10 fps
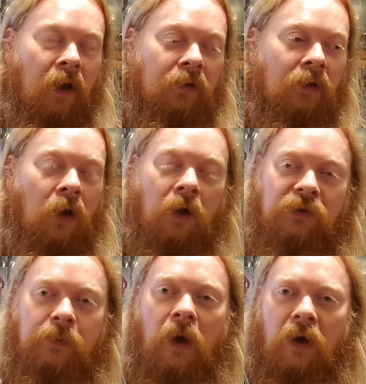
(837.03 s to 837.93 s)

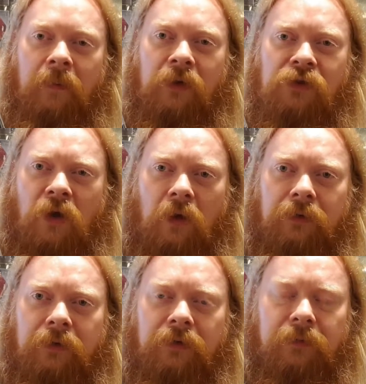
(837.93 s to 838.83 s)
Large part of my
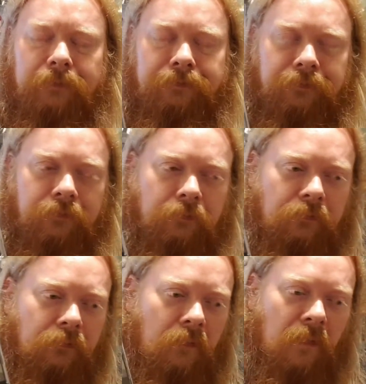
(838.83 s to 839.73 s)
childhood.
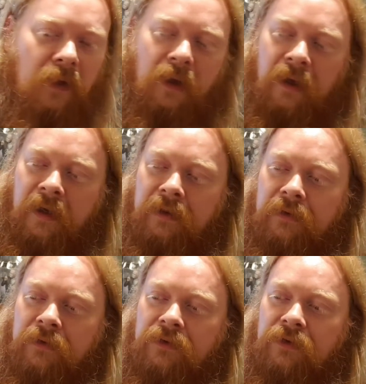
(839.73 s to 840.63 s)

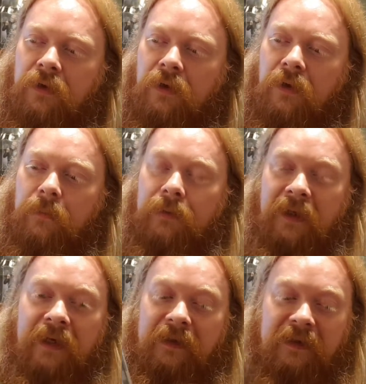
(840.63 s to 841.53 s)
And
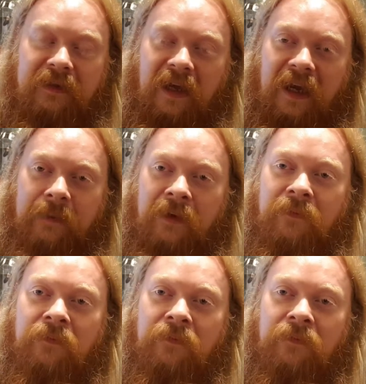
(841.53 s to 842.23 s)
playing this game, and